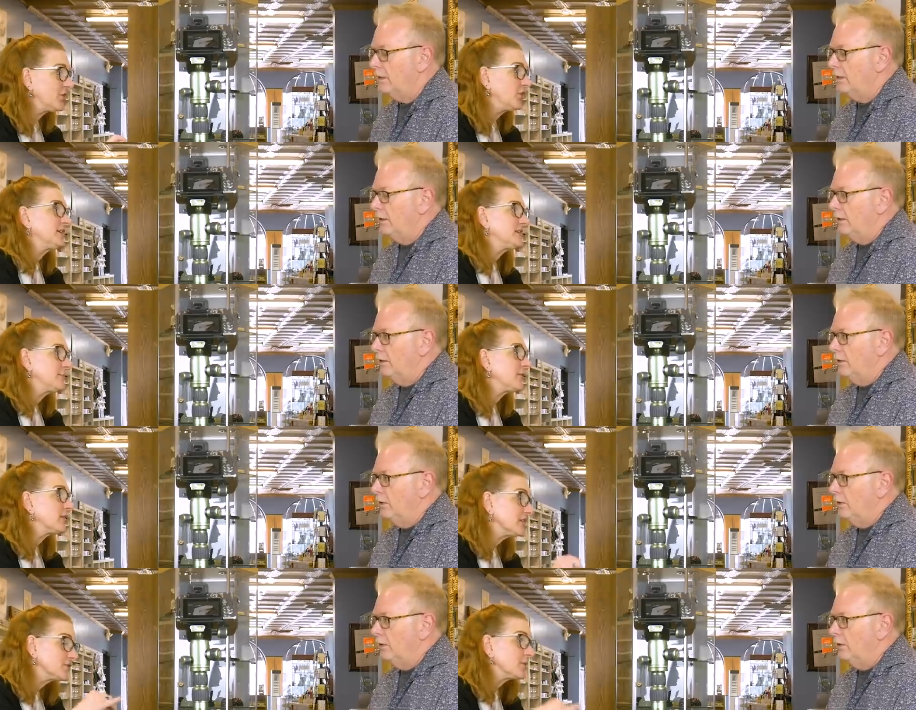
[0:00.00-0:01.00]
Speaker 1: a good
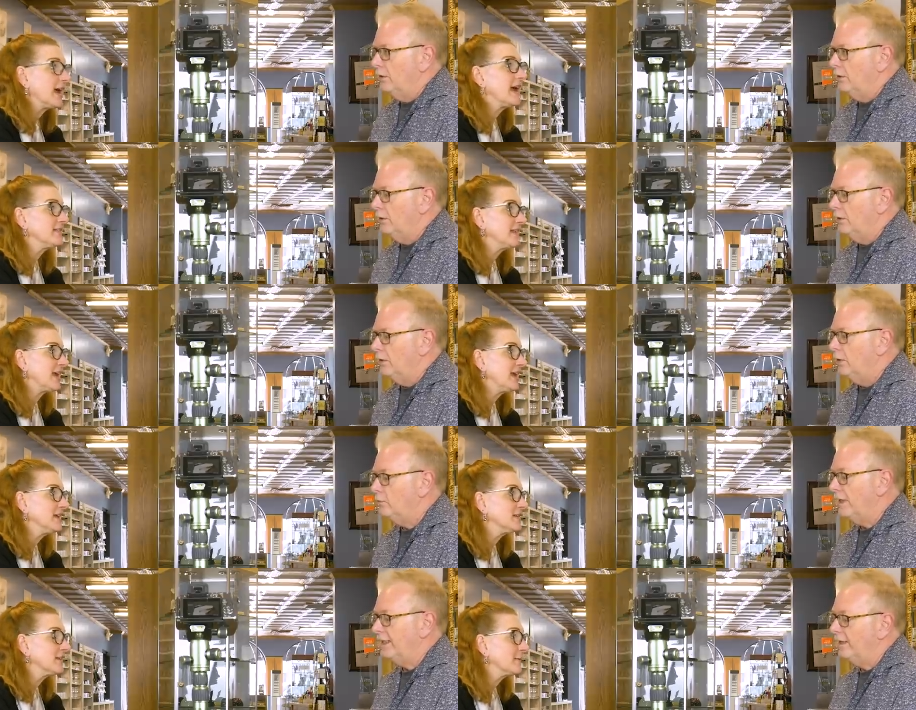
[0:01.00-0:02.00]
experience right out of the gate.
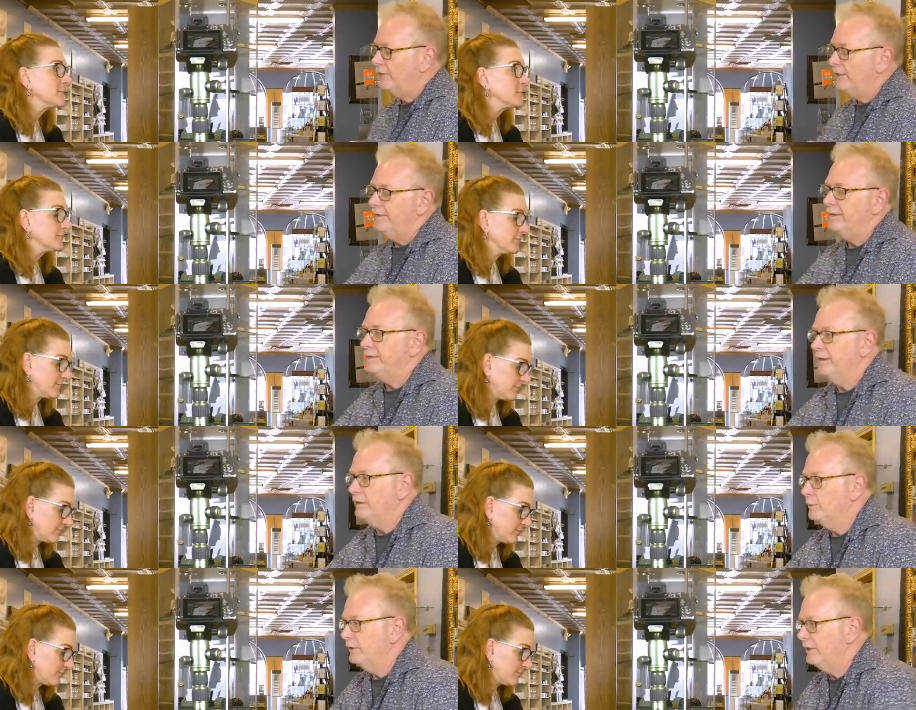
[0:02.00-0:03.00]
Speaker 2: Right, I forget these
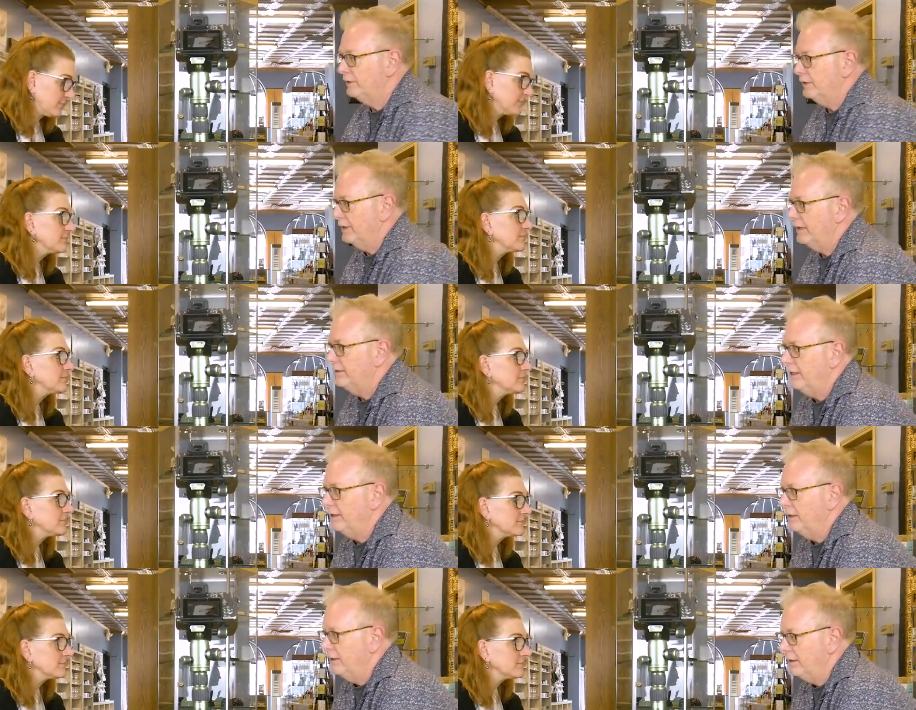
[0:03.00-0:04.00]
things because, like I
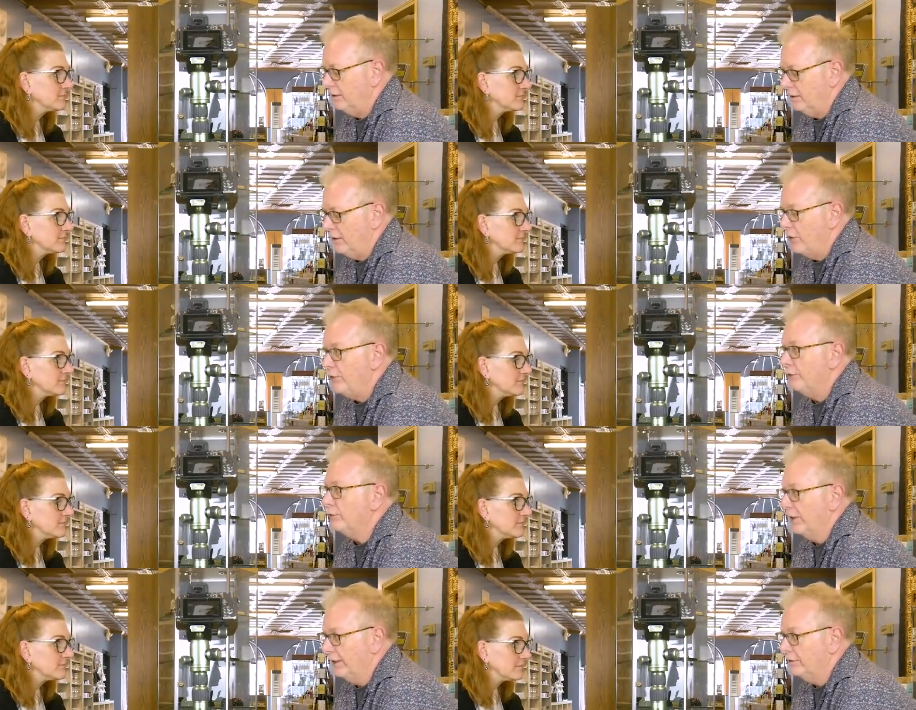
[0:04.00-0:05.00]
say, uh, in third
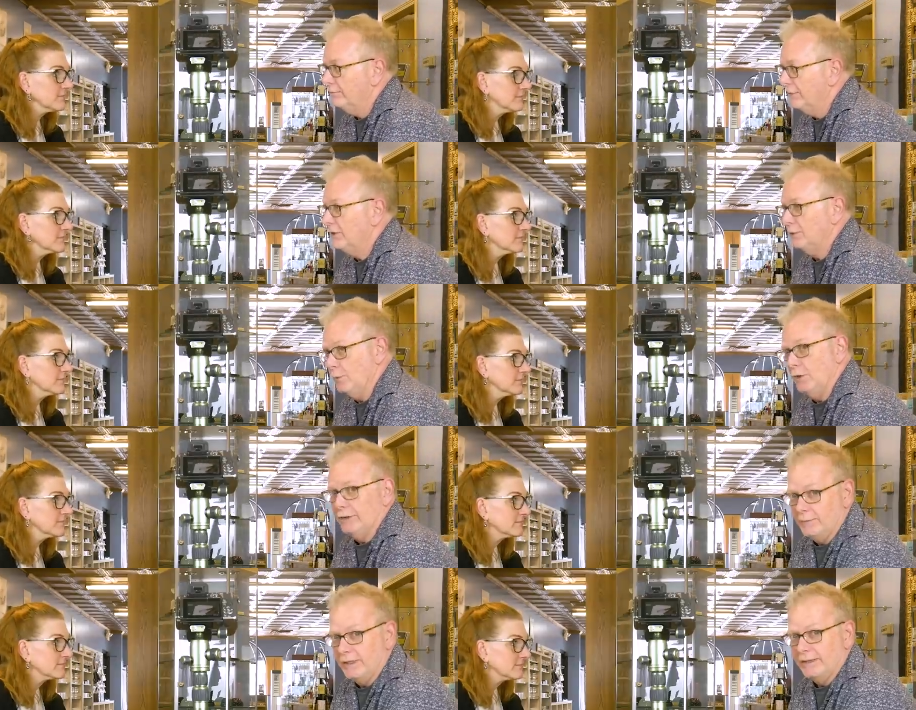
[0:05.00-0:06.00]
grade, Mrs.
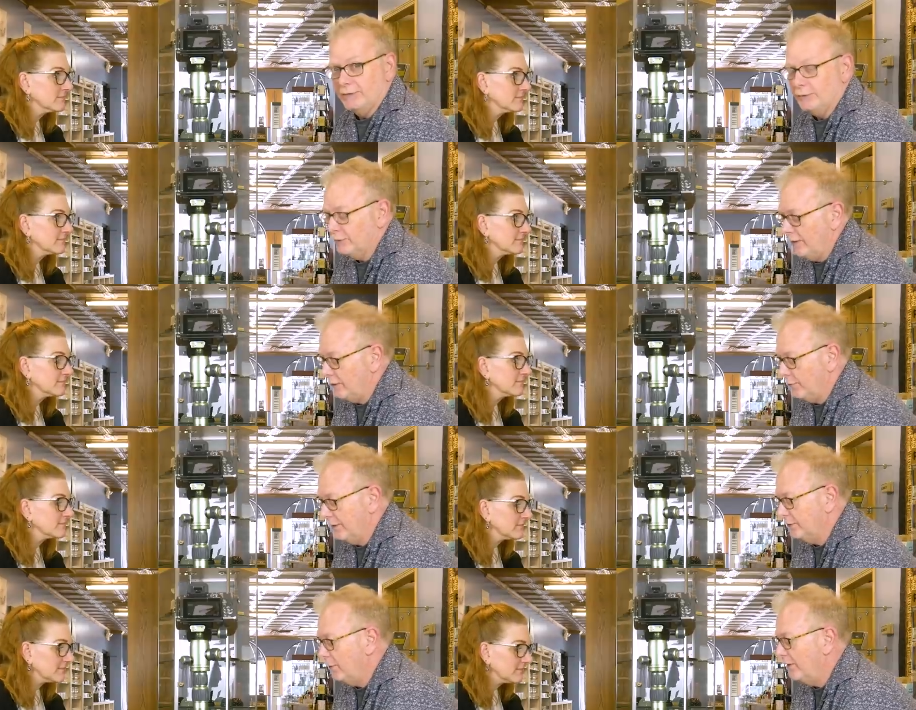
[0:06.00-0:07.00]
Walden made us use fountain
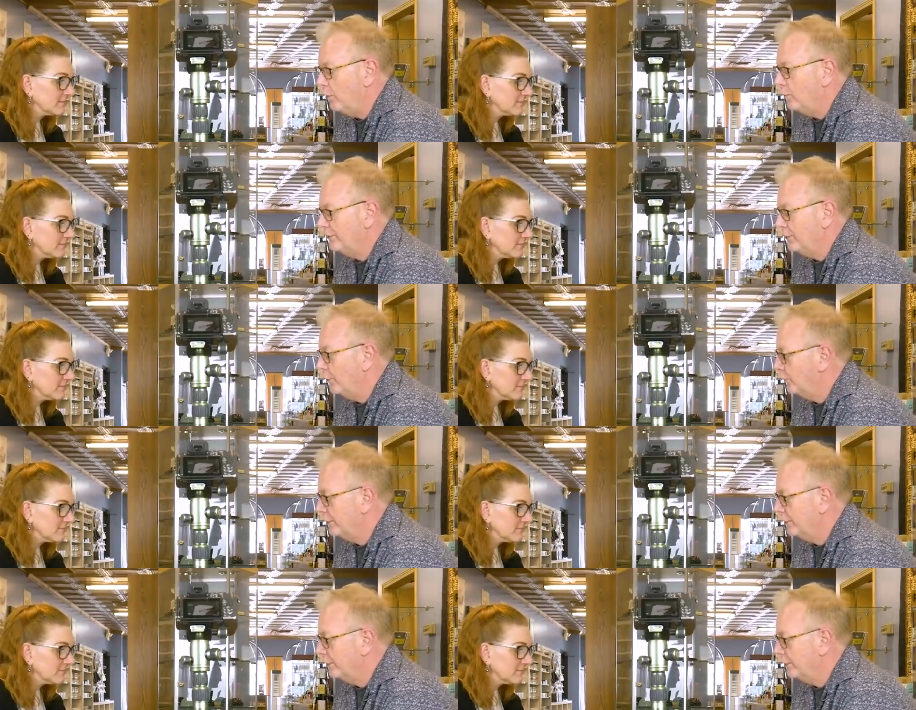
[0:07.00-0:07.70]
pens, so I've always known